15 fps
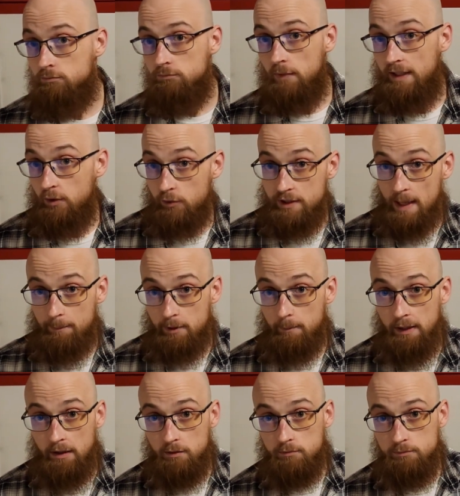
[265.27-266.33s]
I know what's happened to
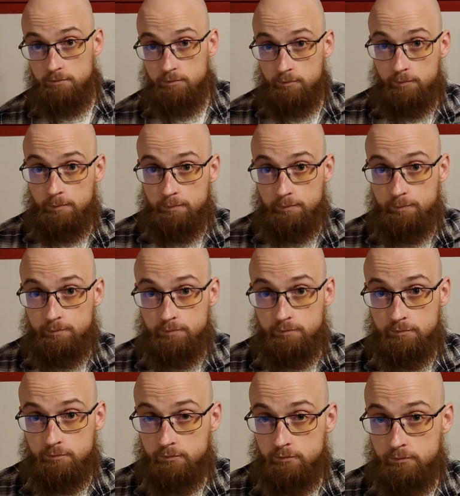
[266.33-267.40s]
me.
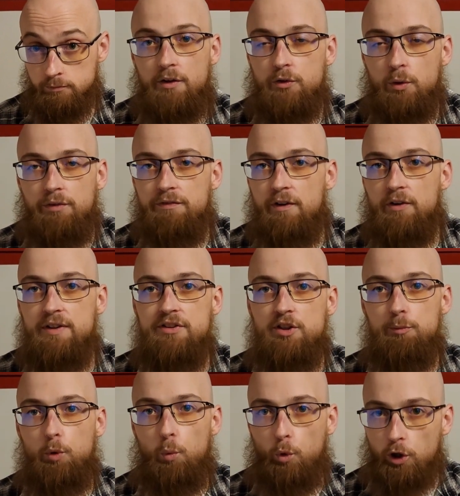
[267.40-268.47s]
So if fairly
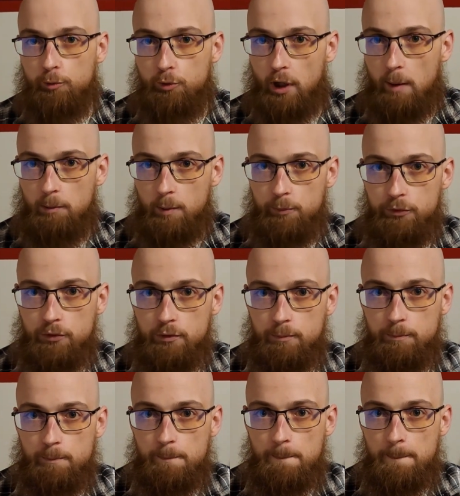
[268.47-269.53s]
simple word problems
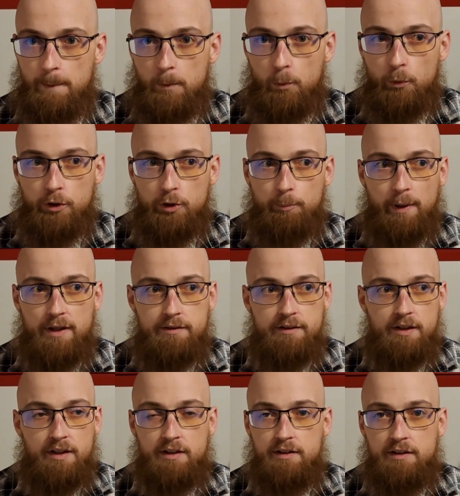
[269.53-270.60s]
or your
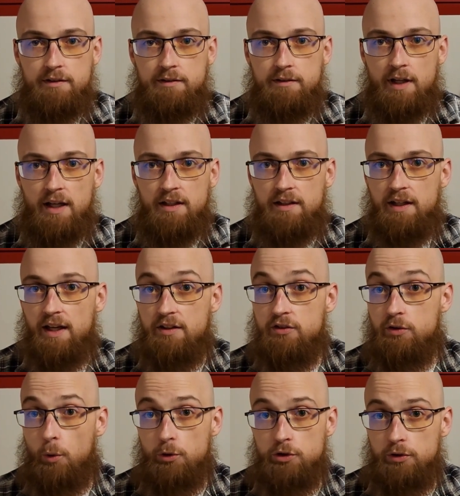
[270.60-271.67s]
basic day-to-day
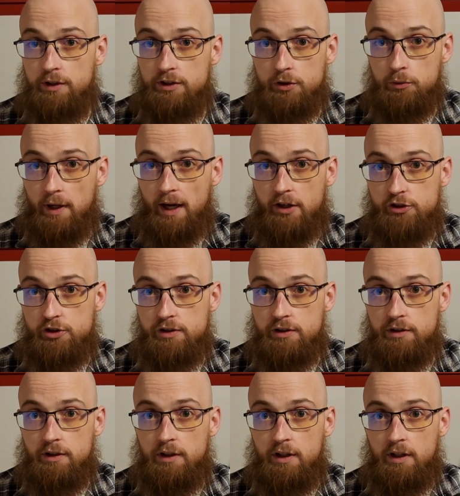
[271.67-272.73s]
social interaction
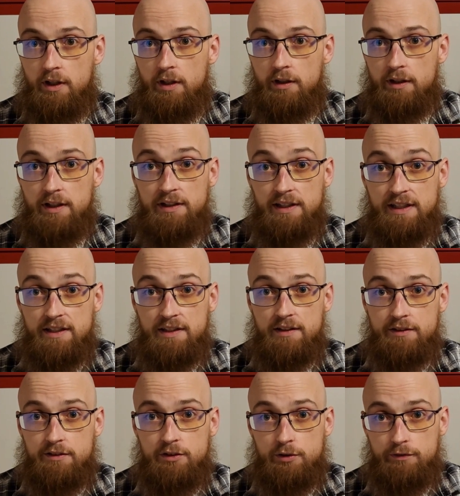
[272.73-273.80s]
can lead
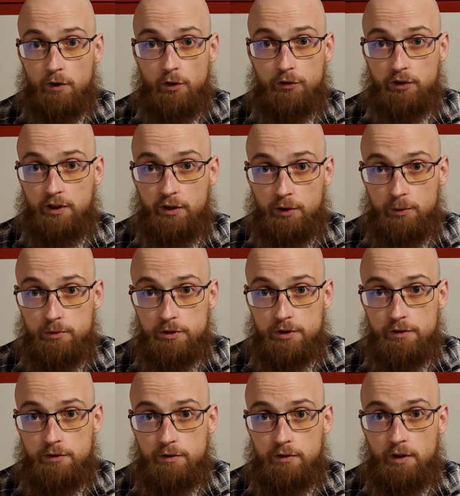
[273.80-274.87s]
us to false
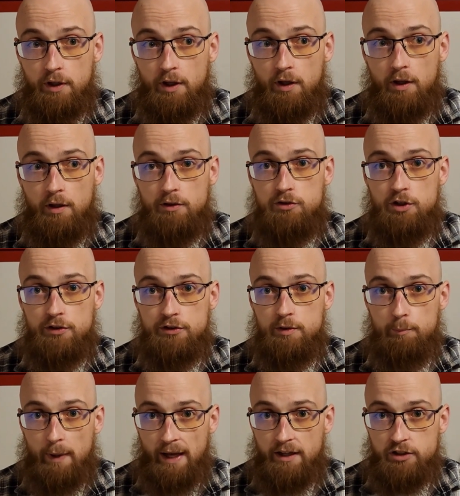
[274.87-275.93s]
conclusions, just
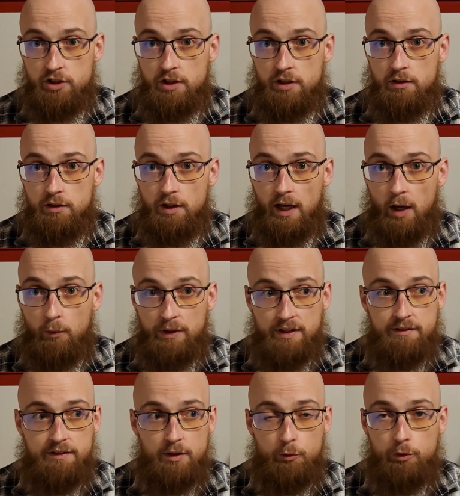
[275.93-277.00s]
imagine how
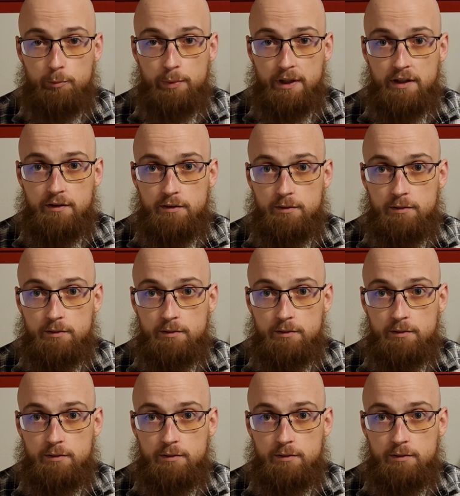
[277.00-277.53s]
easy it would be